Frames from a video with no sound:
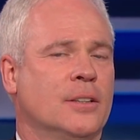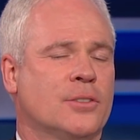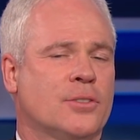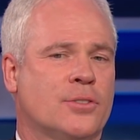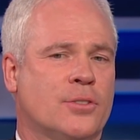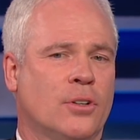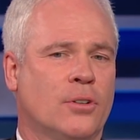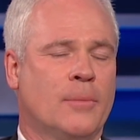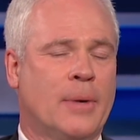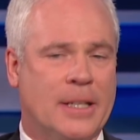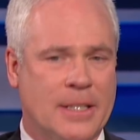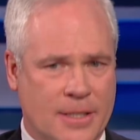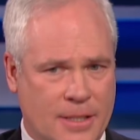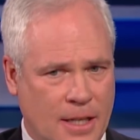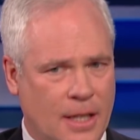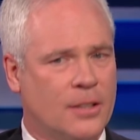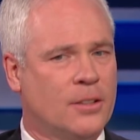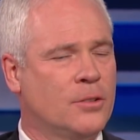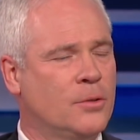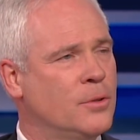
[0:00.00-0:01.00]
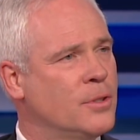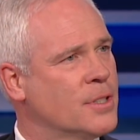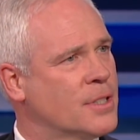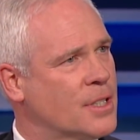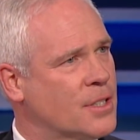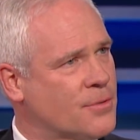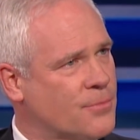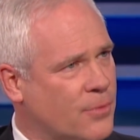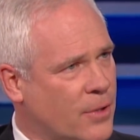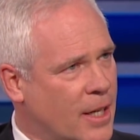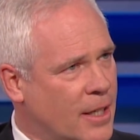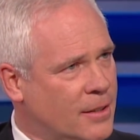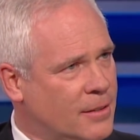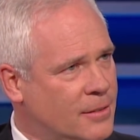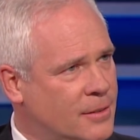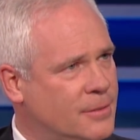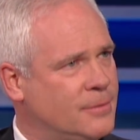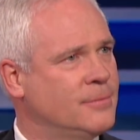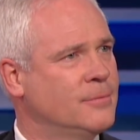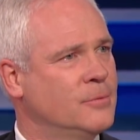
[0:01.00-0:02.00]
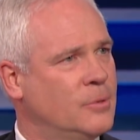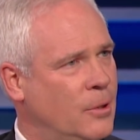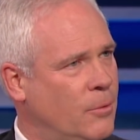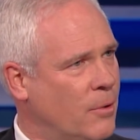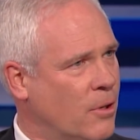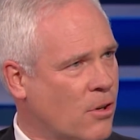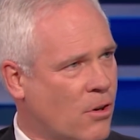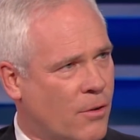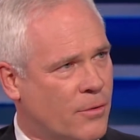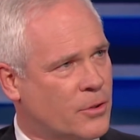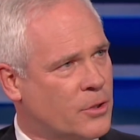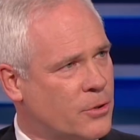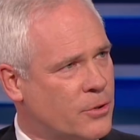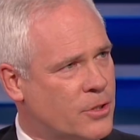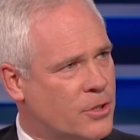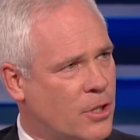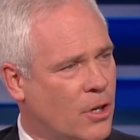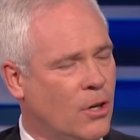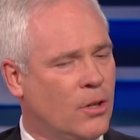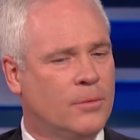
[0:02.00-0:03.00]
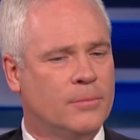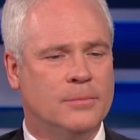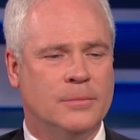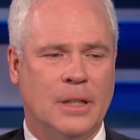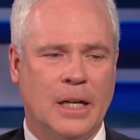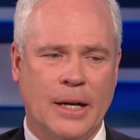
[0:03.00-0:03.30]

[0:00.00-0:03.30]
So my son, who is his friend, we went over to his home.